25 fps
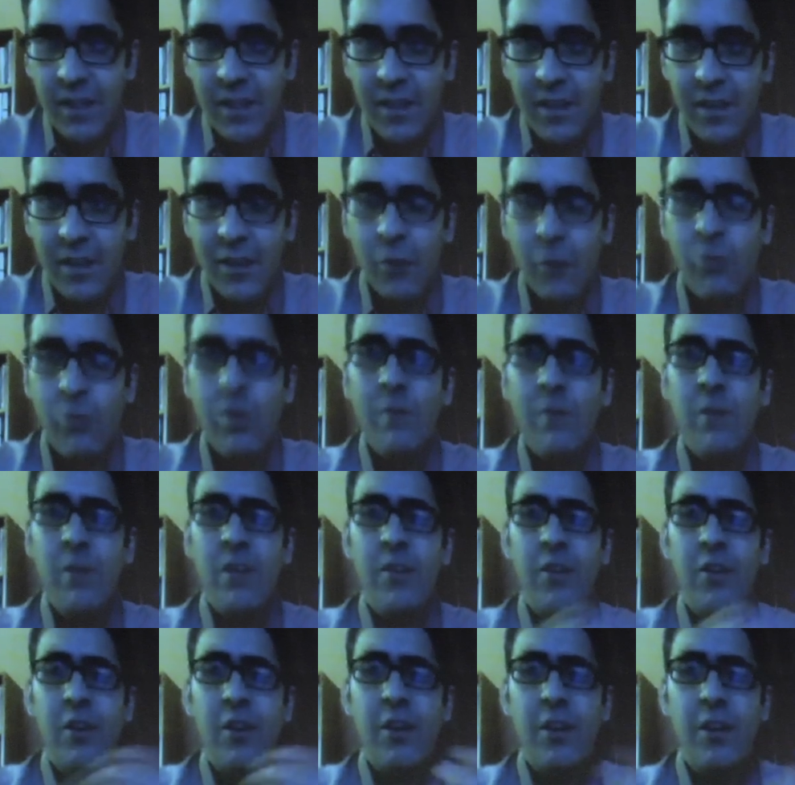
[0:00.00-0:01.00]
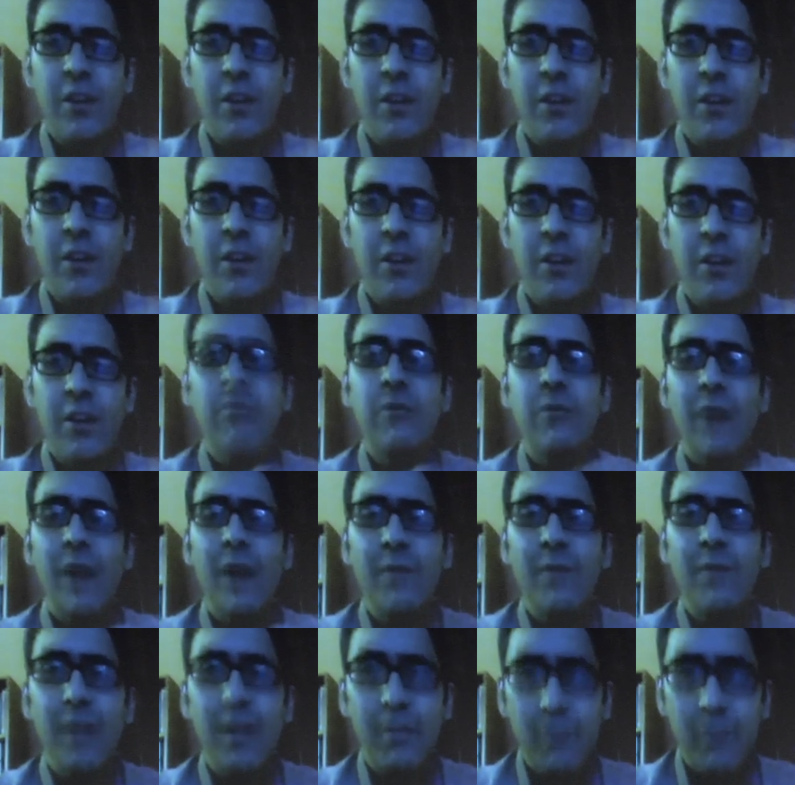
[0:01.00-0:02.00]
The women are
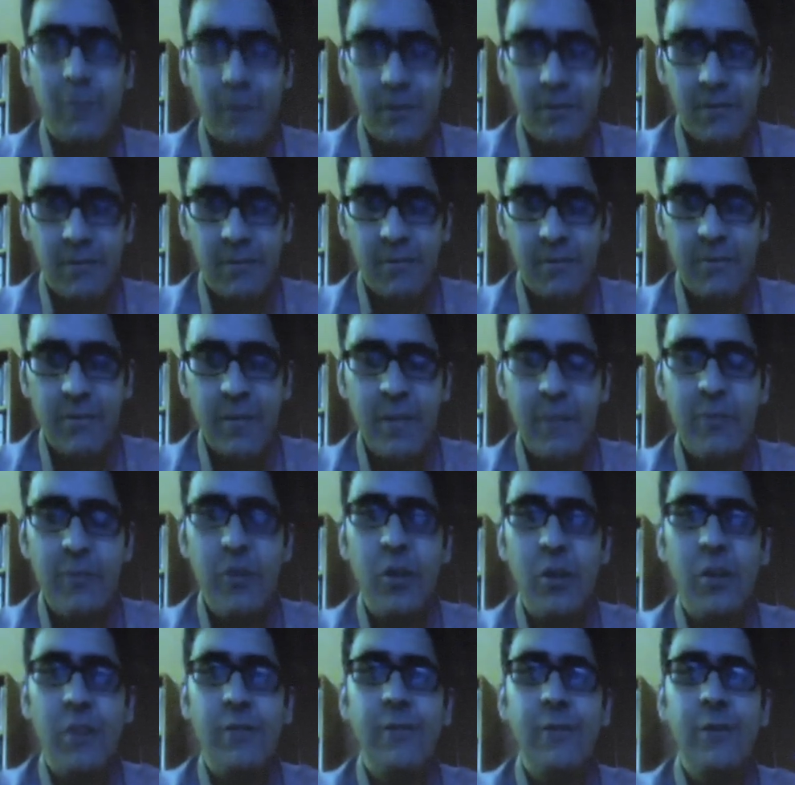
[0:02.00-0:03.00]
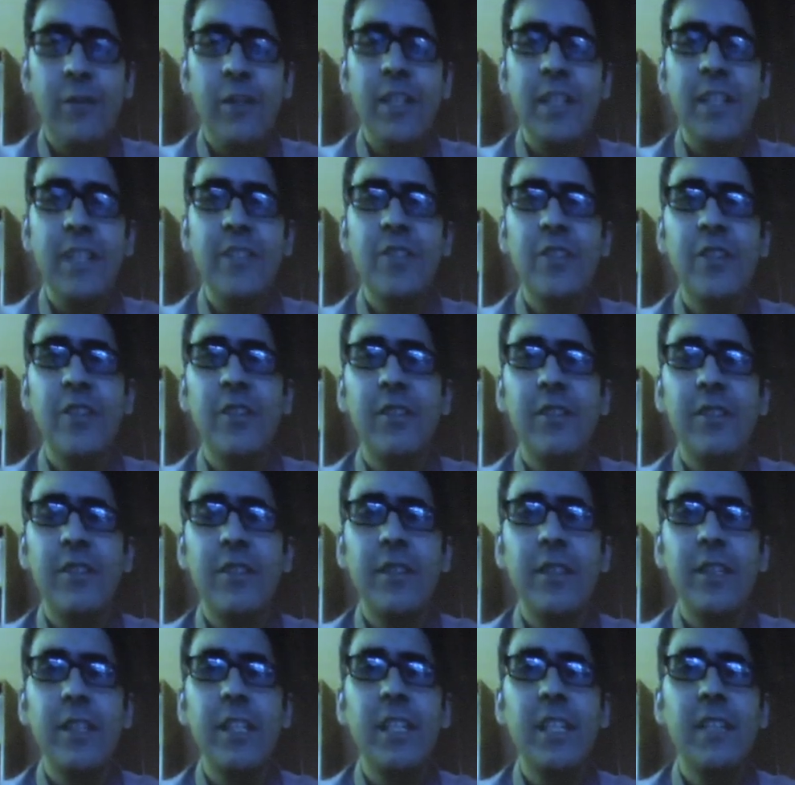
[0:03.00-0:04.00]
wrapped up. People are afraid to, to
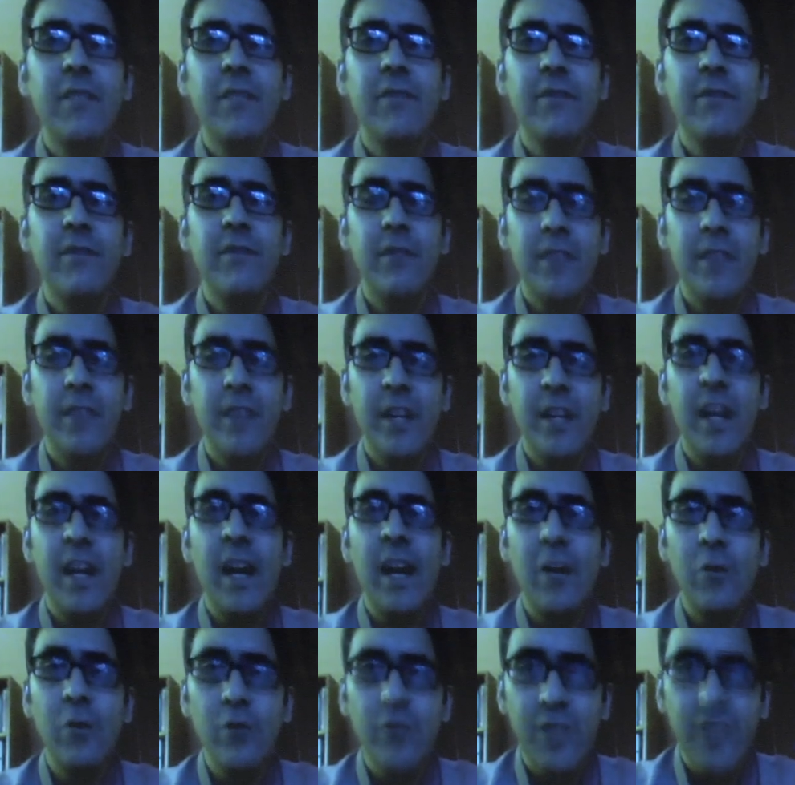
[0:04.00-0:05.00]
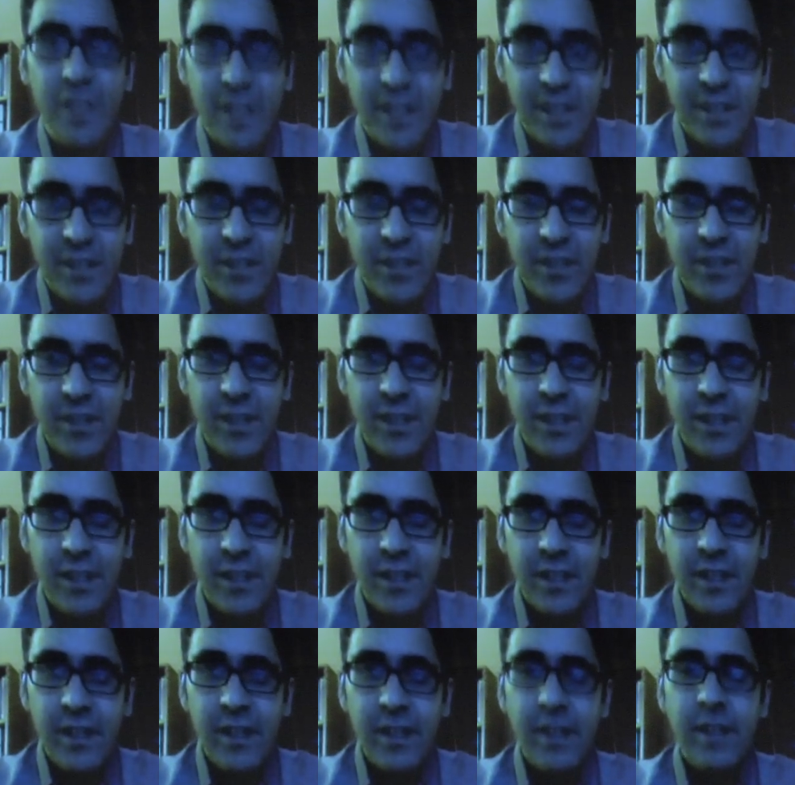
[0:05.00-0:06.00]
leave their houses.
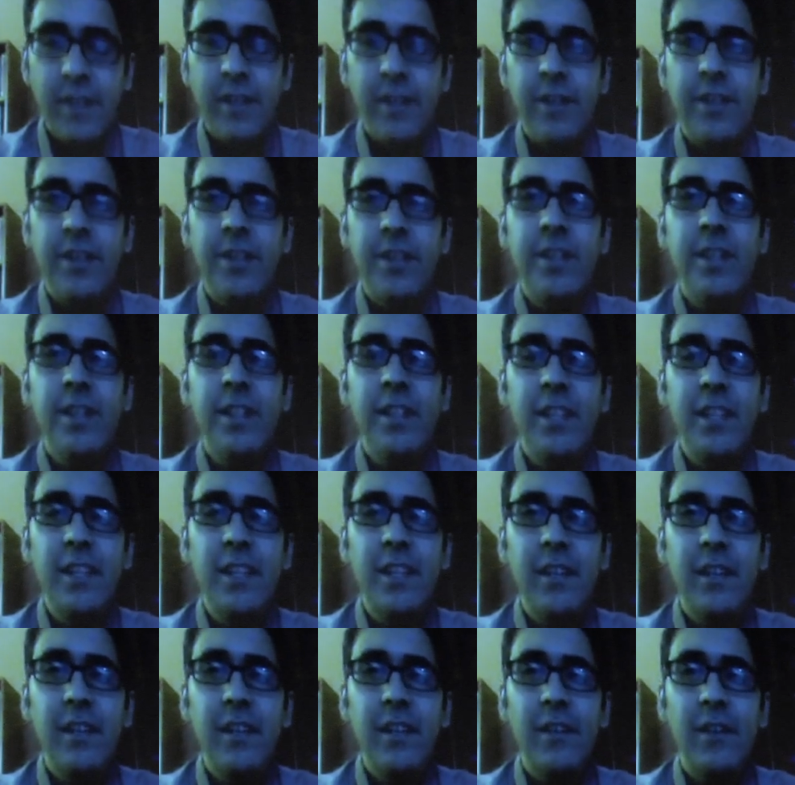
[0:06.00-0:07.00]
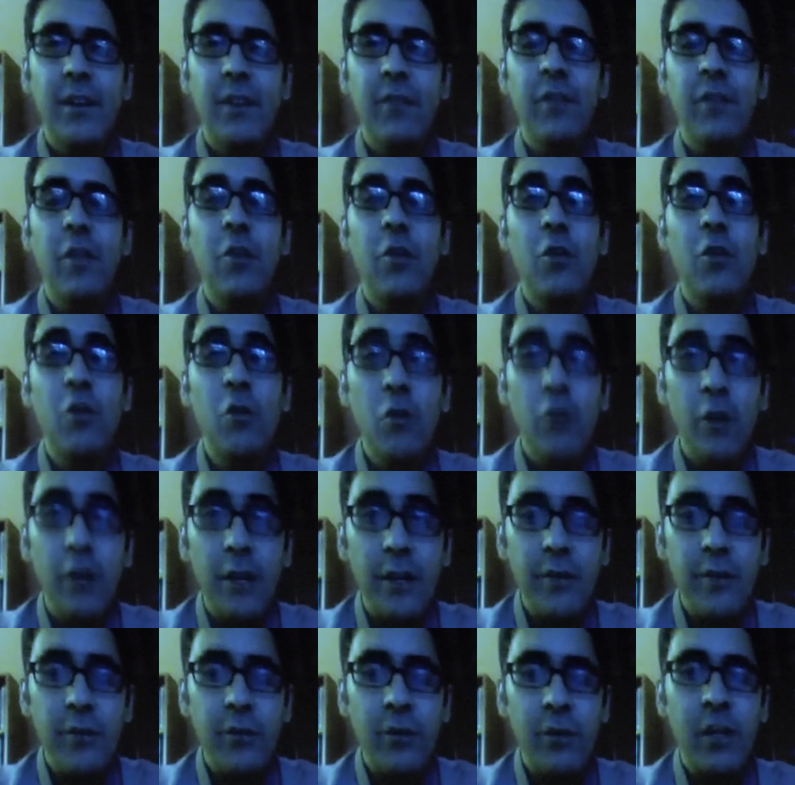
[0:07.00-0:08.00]
The city of
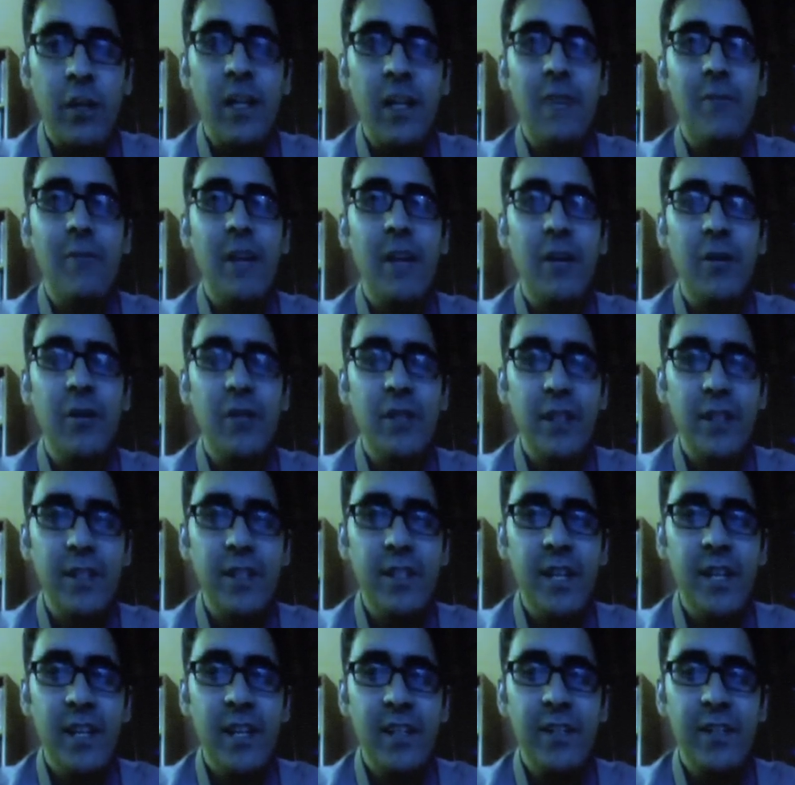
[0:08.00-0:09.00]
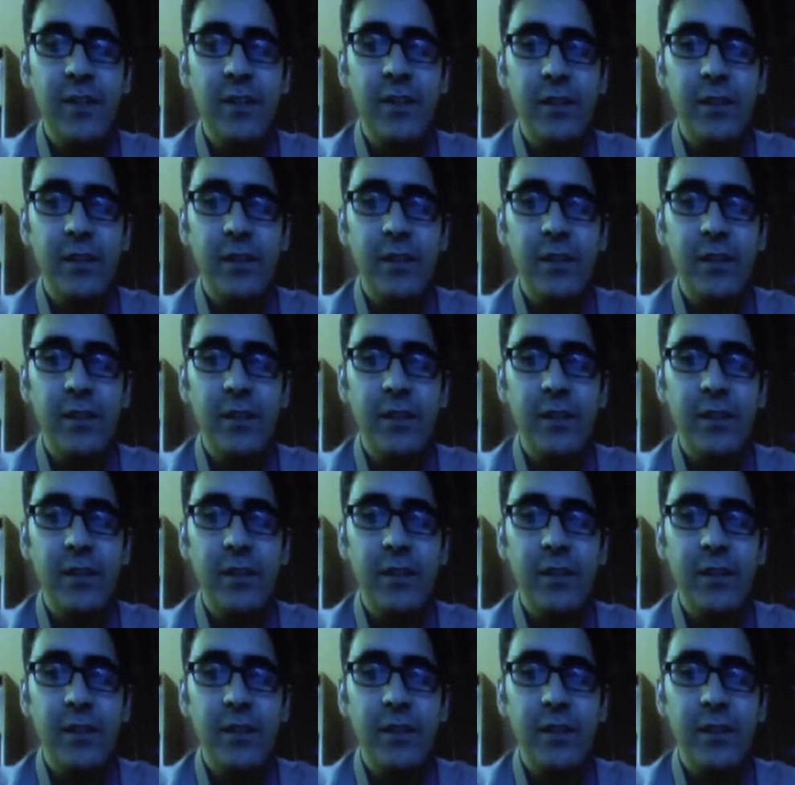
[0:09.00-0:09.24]
Lahore, where I am now, is at a standstill.